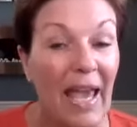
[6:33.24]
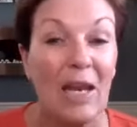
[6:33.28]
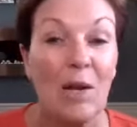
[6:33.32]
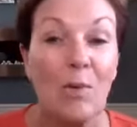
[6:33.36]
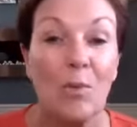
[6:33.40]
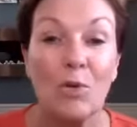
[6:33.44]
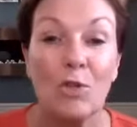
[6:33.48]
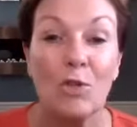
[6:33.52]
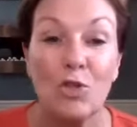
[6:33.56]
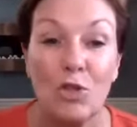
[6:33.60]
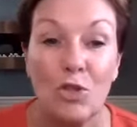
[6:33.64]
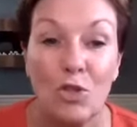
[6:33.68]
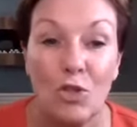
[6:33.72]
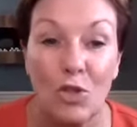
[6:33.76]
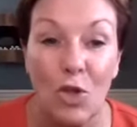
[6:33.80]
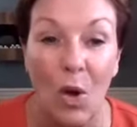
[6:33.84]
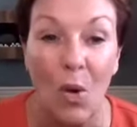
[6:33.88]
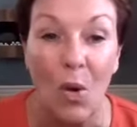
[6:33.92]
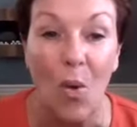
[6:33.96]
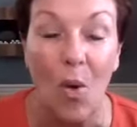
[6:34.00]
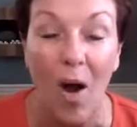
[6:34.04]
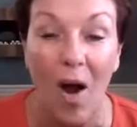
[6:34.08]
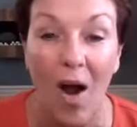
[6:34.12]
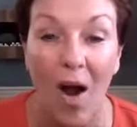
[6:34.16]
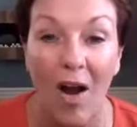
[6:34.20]
And it was
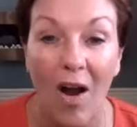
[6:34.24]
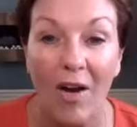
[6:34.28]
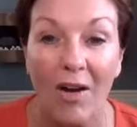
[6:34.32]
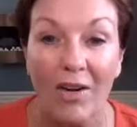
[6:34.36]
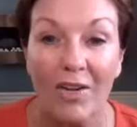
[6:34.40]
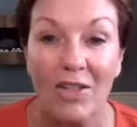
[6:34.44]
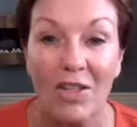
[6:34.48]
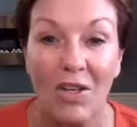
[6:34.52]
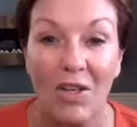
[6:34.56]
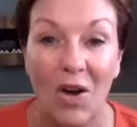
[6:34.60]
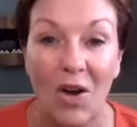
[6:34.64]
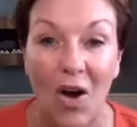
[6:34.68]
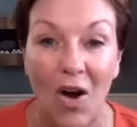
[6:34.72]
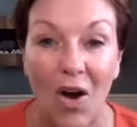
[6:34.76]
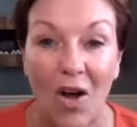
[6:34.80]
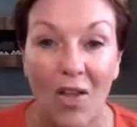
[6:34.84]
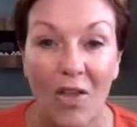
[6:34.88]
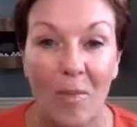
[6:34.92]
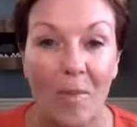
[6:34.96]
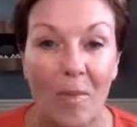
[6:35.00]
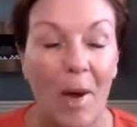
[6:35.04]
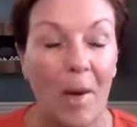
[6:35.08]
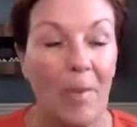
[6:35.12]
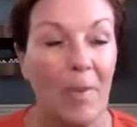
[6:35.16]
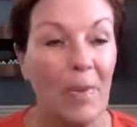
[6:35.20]
so hard to call
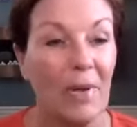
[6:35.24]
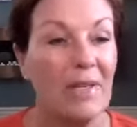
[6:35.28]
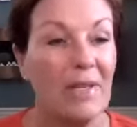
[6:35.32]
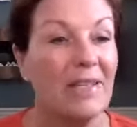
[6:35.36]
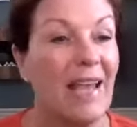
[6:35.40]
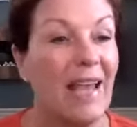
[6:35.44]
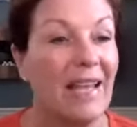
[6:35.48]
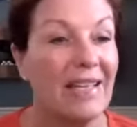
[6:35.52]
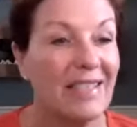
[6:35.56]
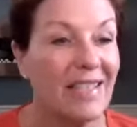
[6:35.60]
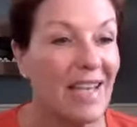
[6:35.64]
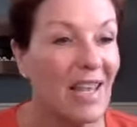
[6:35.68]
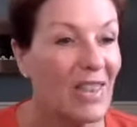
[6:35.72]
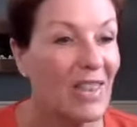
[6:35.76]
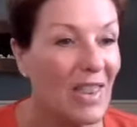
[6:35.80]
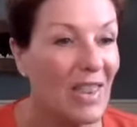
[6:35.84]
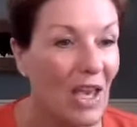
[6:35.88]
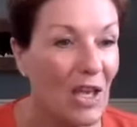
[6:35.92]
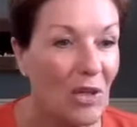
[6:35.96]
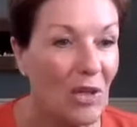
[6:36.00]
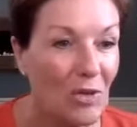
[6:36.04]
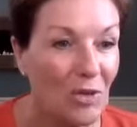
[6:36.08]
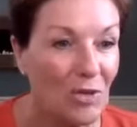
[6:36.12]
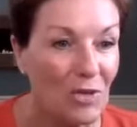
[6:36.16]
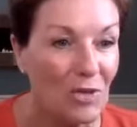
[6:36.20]
them up and, and say,
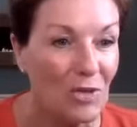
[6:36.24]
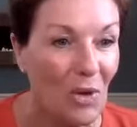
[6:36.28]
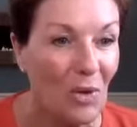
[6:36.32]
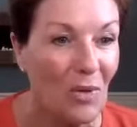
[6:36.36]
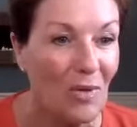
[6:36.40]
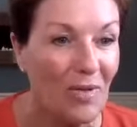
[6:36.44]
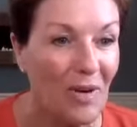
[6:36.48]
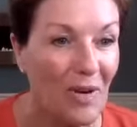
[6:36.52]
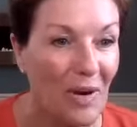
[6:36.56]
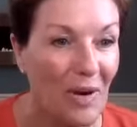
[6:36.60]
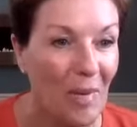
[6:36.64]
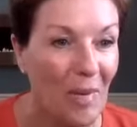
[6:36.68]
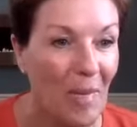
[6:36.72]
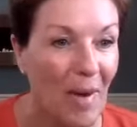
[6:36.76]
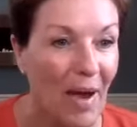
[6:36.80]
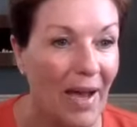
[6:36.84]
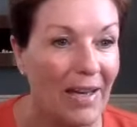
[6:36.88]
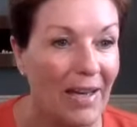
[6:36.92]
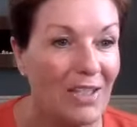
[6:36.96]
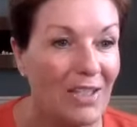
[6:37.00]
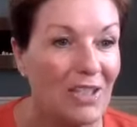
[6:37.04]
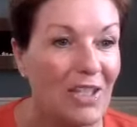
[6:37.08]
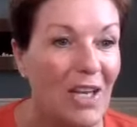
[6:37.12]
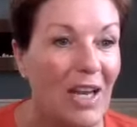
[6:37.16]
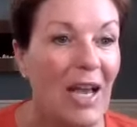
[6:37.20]
thank you so very
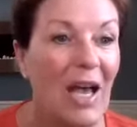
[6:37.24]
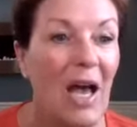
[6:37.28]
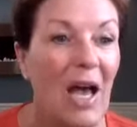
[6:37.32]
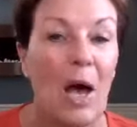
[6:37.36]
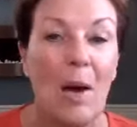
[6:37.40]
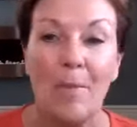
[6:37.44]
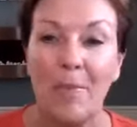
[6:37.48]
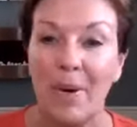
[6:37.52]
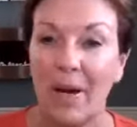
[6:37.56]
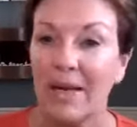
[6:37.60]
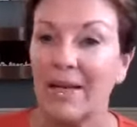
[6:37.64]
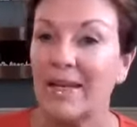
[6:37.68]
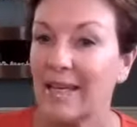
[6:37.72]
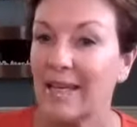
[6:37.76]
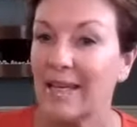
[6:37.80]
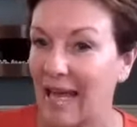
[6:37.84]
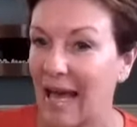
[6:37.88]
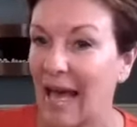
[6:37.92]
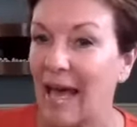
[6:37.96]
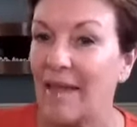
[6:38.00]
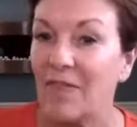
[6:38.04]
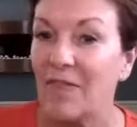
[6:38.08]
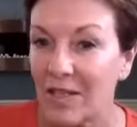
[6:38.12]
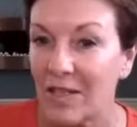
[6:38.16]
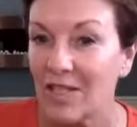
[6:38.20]
much. But
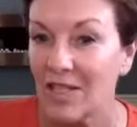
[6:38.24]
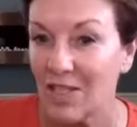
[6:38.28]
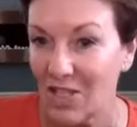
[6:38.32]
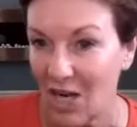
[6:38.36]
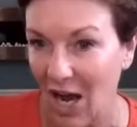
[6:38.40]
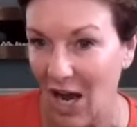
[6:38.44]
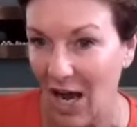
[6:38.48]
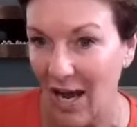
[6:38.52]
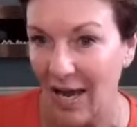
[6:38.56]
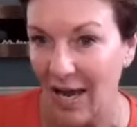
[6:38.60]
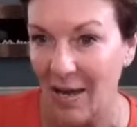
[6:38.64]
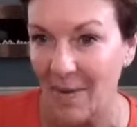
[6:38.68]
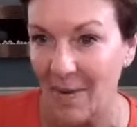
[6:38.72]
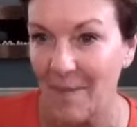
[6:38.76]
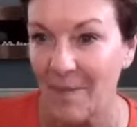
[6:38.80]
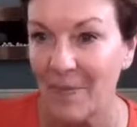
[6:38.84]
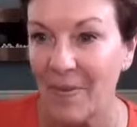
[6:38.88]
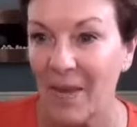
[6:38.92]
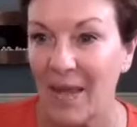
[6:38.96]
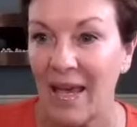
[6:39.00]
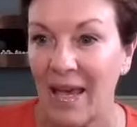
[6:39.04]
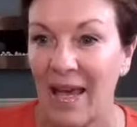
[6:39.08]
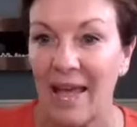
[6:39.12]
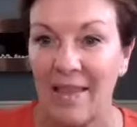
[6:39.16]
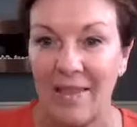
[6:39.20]
at this time,
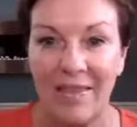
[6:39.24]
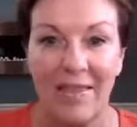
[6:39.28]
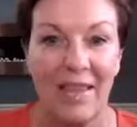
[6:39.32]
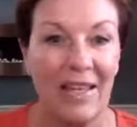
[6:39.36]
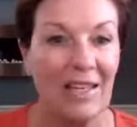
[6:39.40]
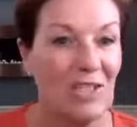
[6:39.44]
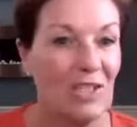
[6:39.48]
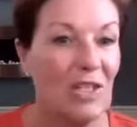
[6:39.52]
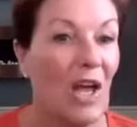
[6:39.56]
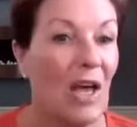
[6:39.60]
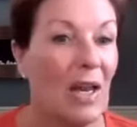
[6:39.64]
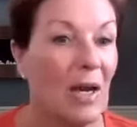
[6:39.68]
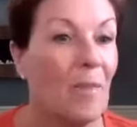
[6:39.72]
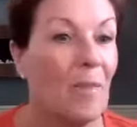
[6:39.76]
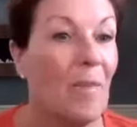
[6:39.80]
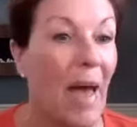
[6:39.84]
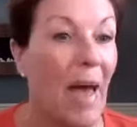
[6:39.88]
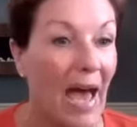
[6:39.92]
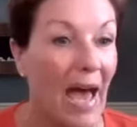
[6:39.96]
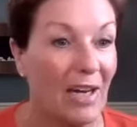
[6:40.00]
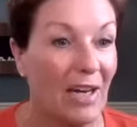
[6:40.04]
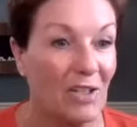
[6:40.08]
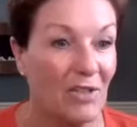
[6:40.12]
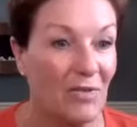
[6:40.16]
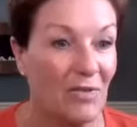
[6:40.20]
it's not a
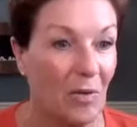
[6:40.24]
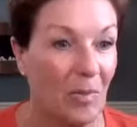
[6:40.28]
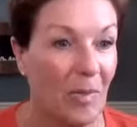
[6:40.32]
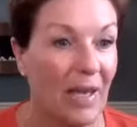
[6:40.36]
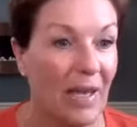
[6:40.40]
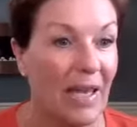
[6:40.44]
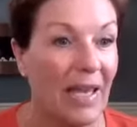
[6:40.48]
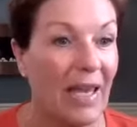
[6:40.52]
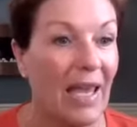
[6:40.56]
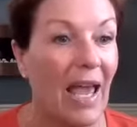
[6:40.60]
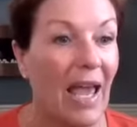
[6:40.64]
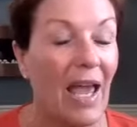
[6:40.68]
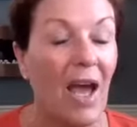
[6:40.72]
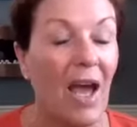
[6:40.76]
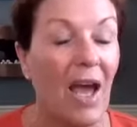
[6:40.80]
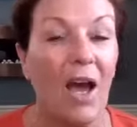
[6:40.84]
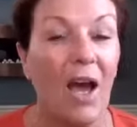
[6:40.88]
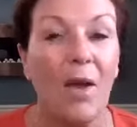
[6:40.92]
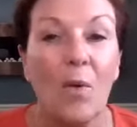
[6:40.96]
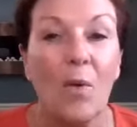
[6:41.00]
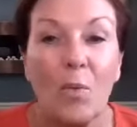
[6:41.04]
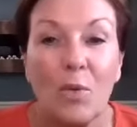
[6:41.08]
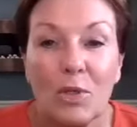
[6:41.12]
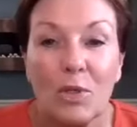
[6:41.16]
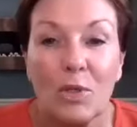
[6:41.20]
match for me
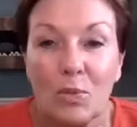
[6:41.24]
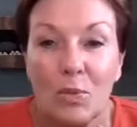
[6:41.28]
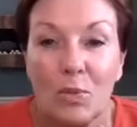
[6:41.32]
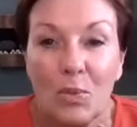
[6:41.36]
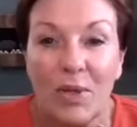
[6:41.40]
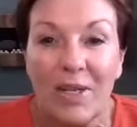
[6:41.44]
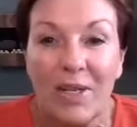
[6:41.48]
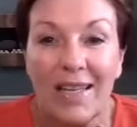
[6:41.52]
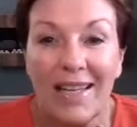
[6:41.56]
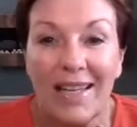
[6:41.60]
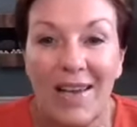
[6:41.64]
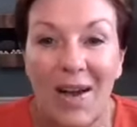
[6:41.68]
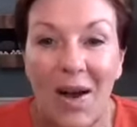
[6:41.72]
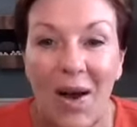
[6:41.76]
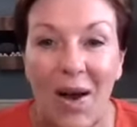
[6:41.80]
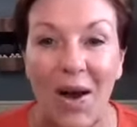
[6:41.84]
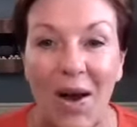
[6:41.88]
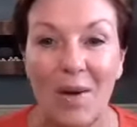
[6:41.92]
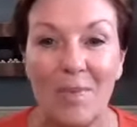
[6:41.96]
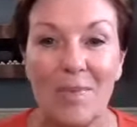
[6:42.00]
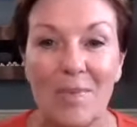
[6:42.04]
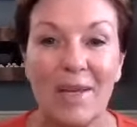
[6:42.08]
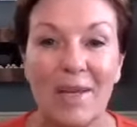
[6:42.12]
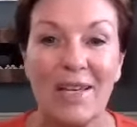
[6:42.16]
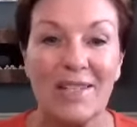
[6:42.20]
it was really
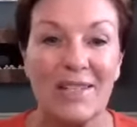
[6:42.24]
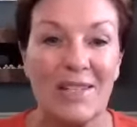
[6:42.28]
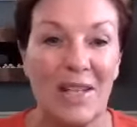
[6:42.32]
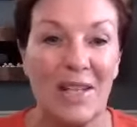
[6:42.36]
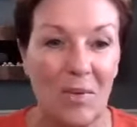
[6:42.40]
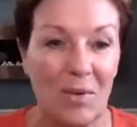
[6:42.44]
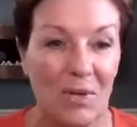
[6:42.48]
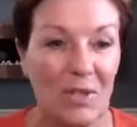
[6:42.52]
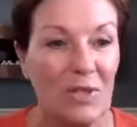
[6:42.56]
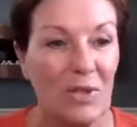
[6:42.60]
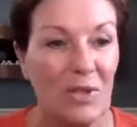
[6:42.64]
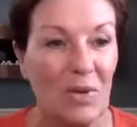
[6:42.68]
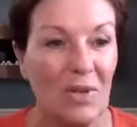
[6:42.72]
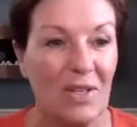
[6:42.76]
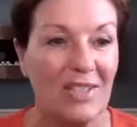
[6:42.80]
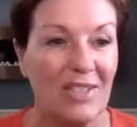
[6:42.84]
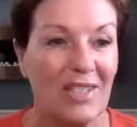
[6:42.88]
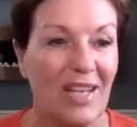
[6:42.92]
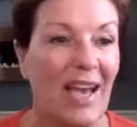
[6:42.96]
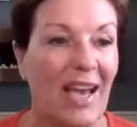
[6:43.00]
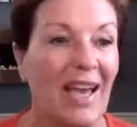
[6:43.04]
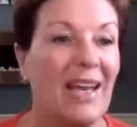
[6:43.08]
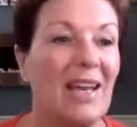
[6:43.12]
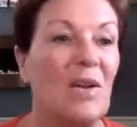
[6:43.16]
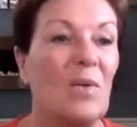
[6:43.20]
hard because they were so
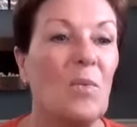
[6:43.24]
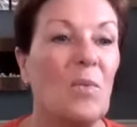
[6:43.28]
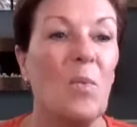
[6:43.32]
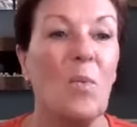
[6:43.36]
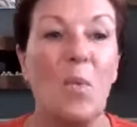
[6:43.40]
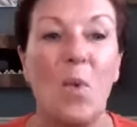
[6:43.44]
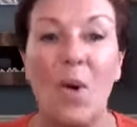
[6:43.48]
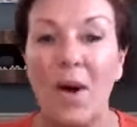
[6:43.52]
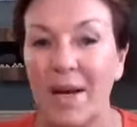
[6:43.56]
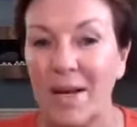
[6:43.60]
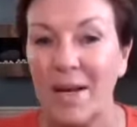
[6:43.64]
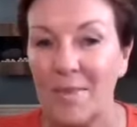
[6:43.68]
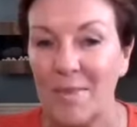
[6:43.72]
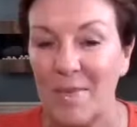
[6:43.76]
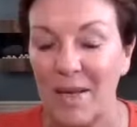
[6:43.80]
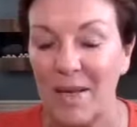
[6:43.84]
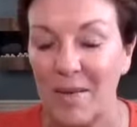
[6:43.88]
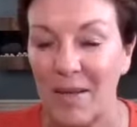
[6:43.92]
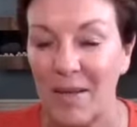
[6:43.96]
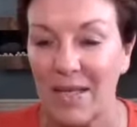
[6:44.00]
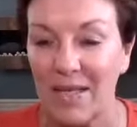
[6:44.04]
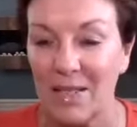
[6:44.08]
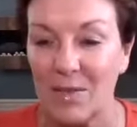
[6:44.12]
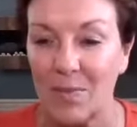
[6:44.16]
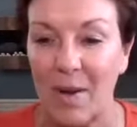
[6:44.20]
excited and wanted me
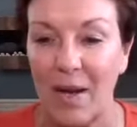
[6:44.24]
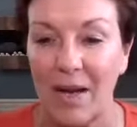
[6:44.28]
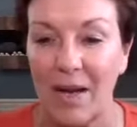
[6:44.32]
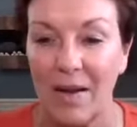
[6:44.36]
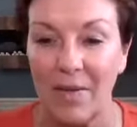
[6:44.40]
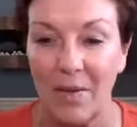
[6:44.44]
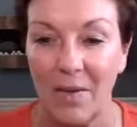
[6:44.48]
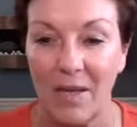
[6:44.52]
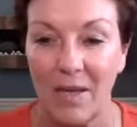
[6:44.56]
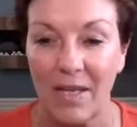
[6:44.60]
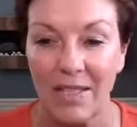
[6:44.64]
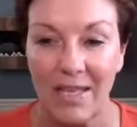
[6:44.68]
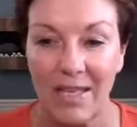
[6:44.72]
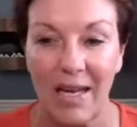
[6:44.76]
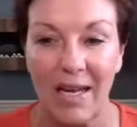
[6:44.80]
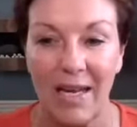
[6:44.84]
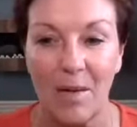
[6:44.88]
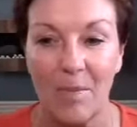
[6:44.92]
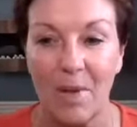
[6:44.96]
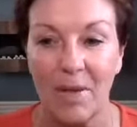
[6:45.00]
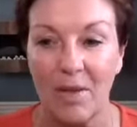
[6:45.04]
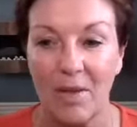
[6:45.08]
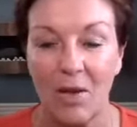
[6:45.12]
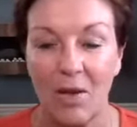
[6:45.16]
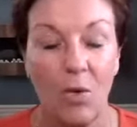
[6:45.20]
to be excited
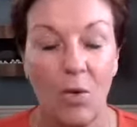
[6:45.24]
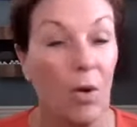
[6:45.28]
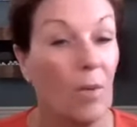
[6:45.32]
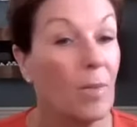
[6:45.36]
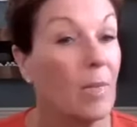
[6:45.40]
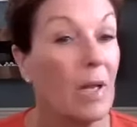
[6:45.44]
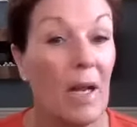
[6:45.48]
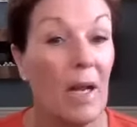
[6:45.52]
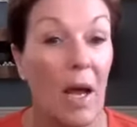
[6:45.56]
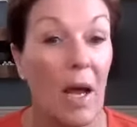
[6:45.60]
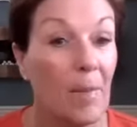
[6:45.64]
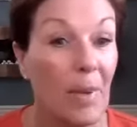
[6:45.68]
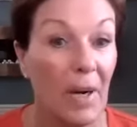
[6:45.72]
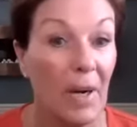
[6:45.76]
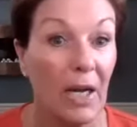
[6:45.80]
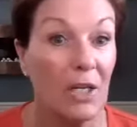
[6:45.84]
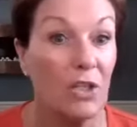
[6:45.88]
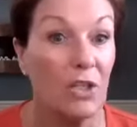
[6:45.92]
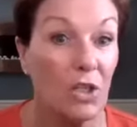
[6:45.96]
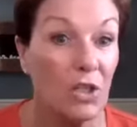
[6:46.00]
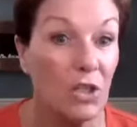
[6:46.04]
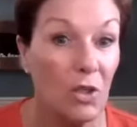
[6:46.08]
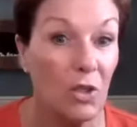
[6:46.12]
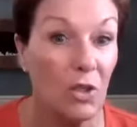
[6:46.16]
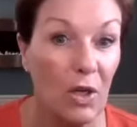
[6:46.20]
about their equipment, but I
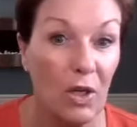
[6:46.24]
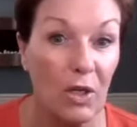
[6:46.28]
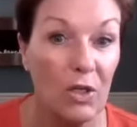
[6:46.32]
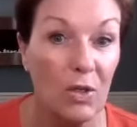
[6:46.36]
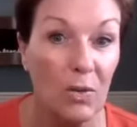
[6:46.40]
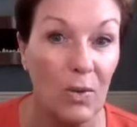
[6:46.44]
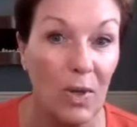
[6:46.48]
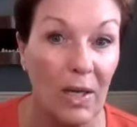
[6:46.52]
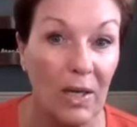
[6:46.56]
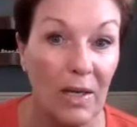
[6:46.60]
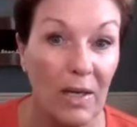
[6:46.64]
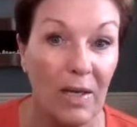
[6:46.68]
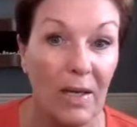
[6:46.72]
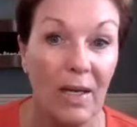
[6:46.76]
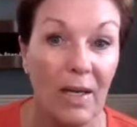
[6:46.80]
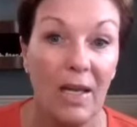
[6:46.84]
just couldn't do it.